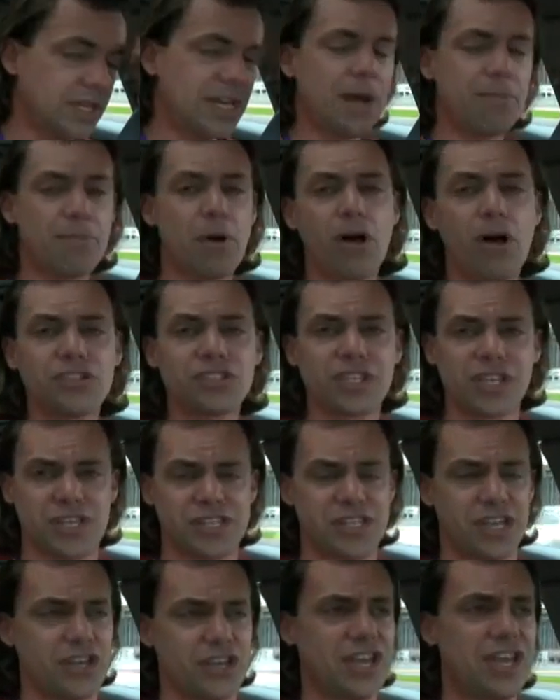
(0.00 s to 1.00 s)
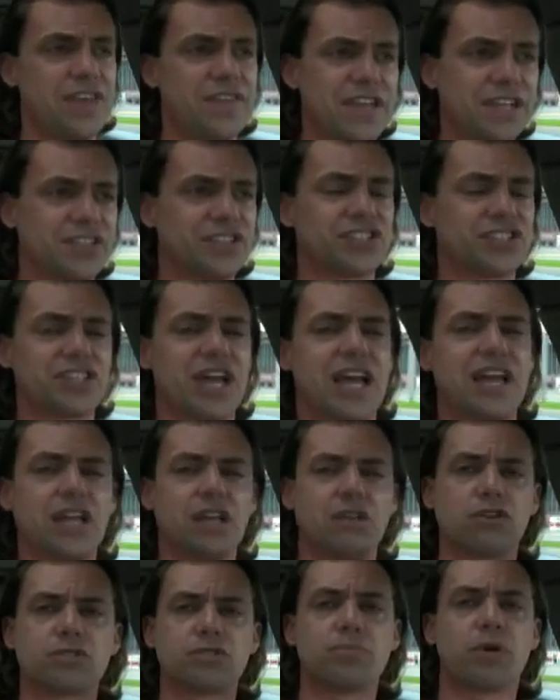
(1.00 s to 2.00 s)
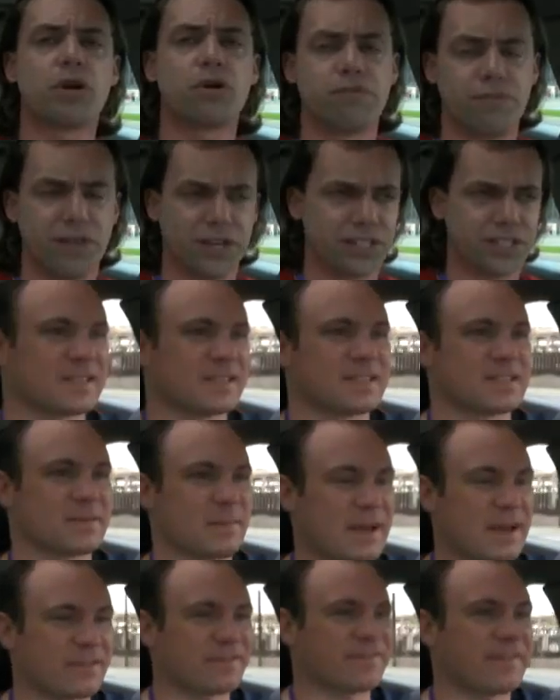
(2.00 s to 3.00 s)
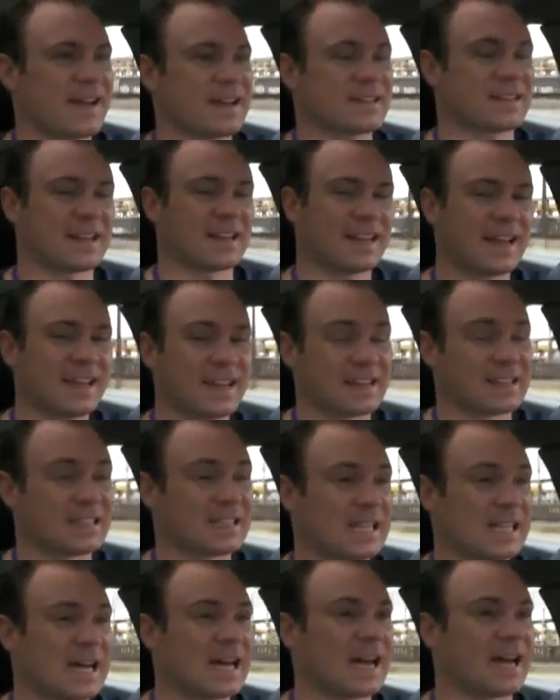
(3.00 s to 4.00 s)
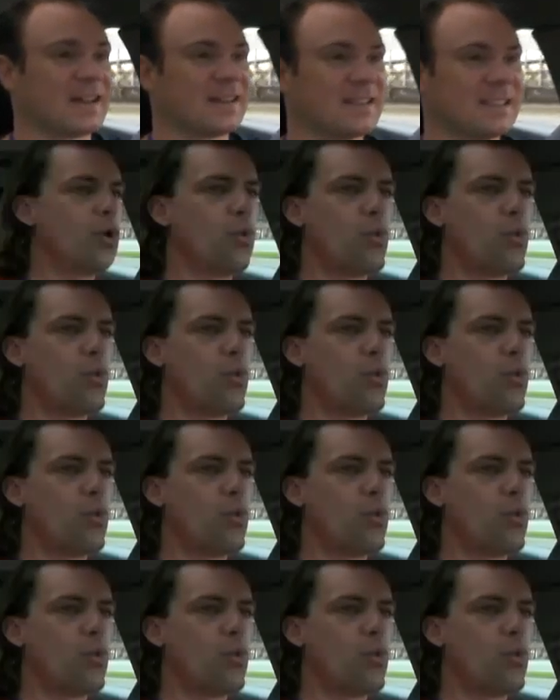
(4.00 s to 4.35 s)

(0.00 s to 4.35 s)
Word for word: Now Paul's going to tell you he thinks the styling looks perfect. As a matter of fact, I like it a lot.